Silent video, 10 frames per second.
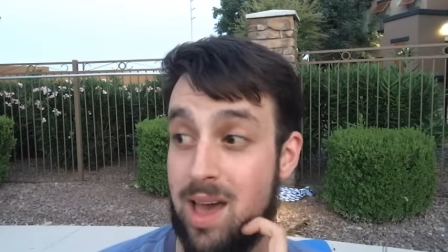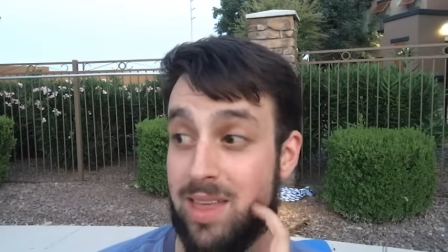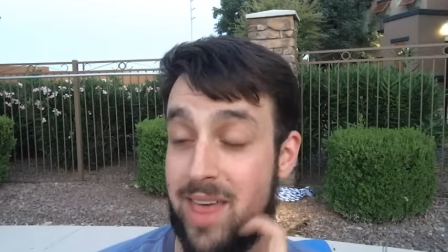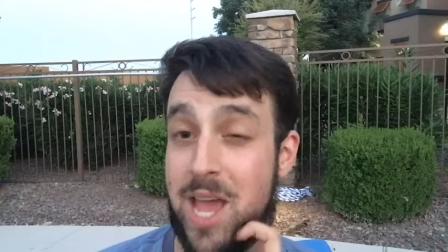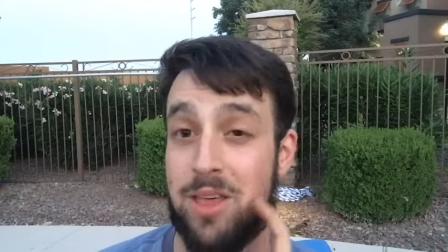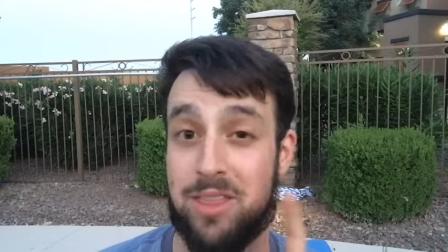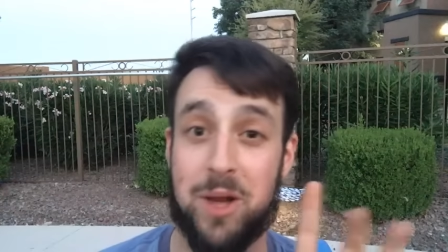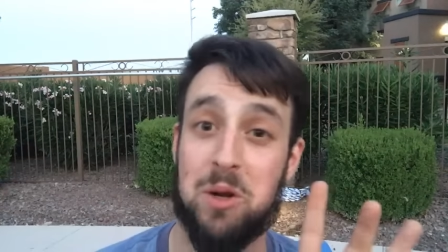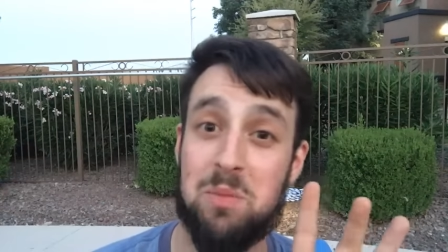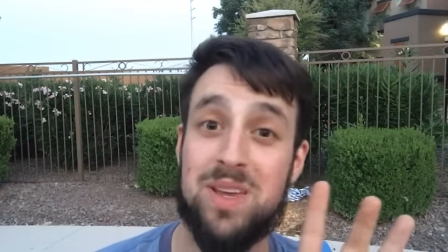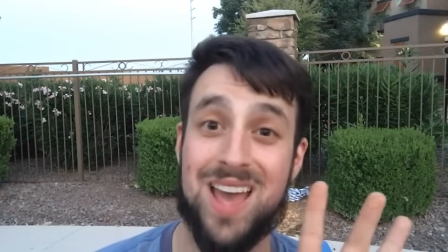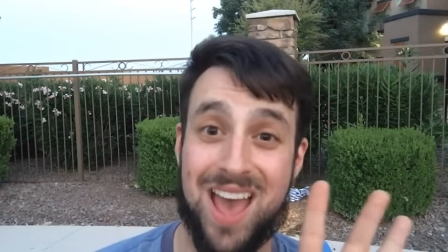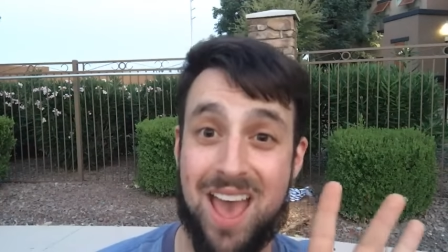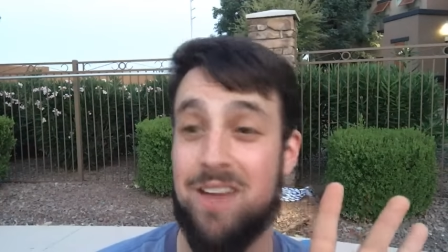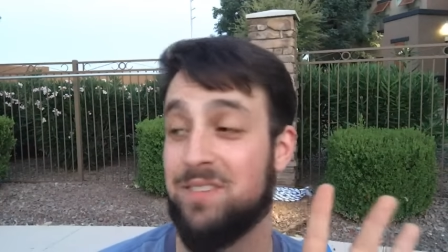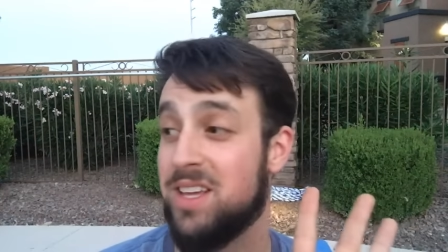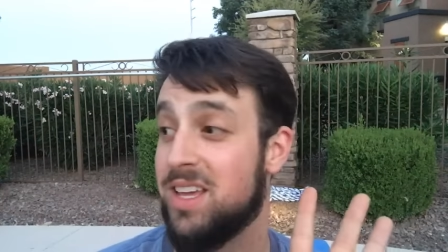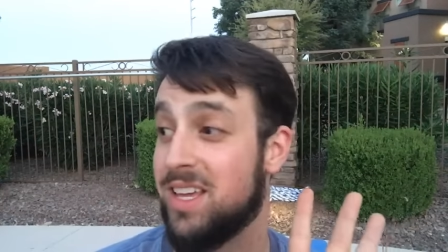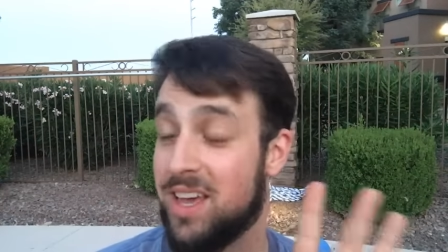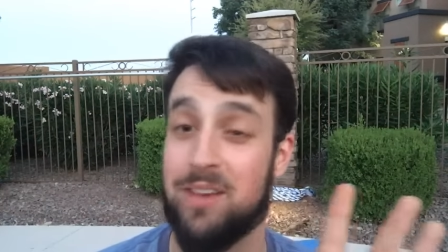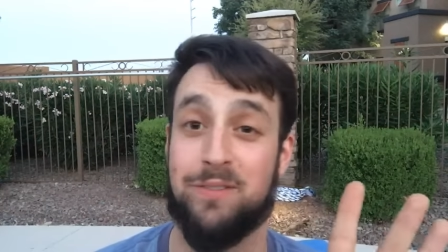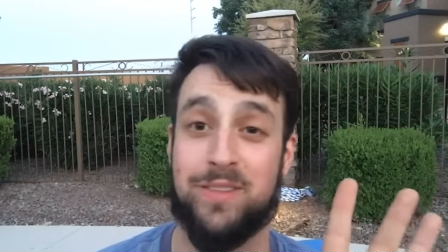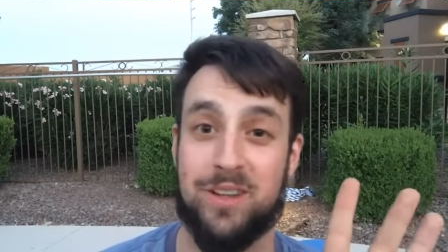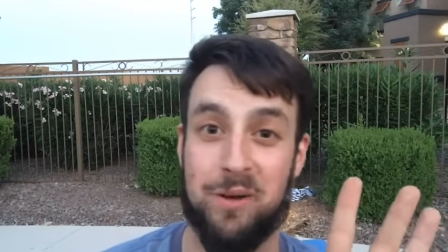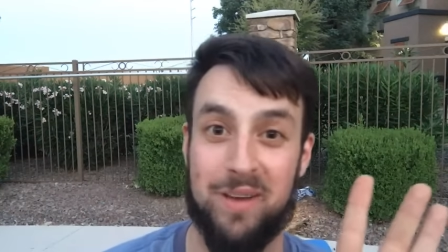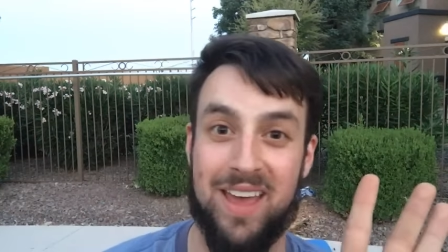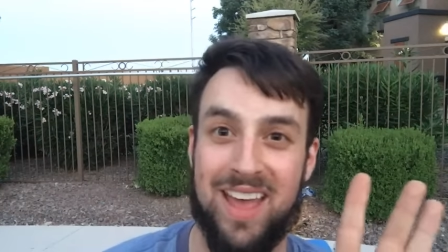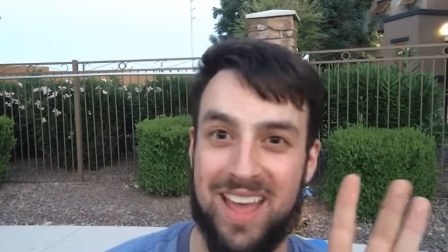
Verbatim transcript: there there'll be a hefty gift, okay?